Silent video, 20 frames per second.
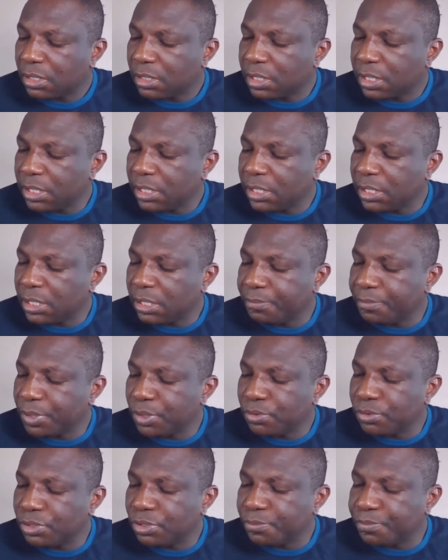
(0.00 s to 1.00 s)
They keep
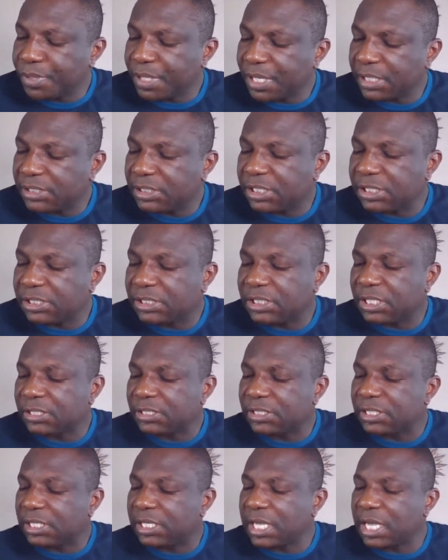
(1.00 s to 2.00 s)

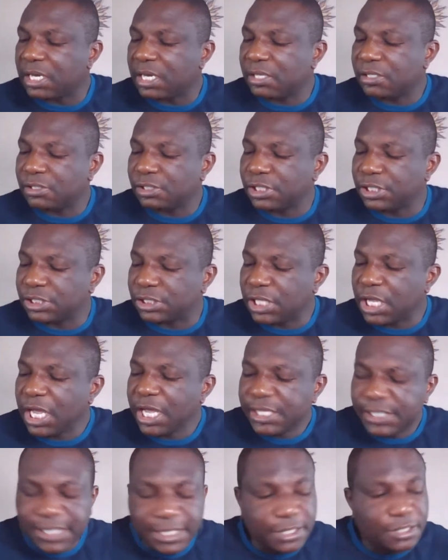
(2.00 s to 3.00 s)
the characters.
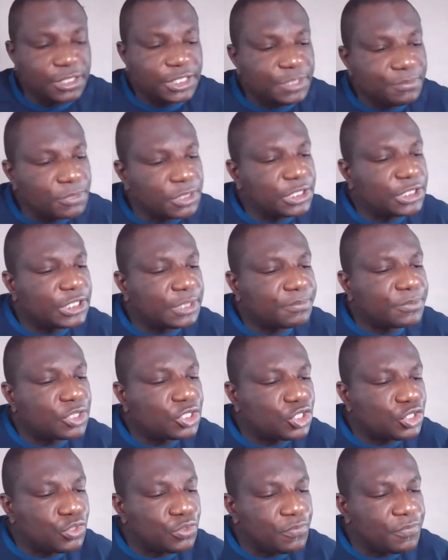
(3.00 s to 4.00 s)
Second Timothy
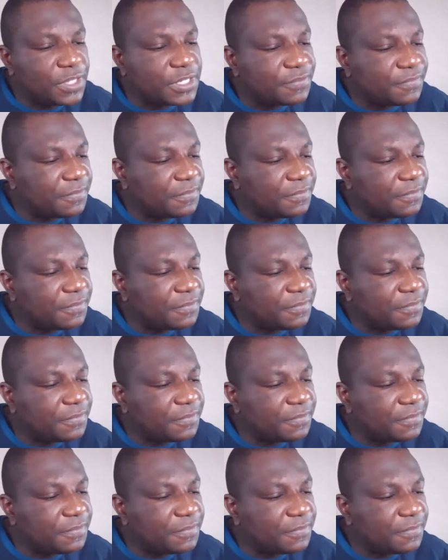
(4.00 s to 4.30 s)
chapter 2, verse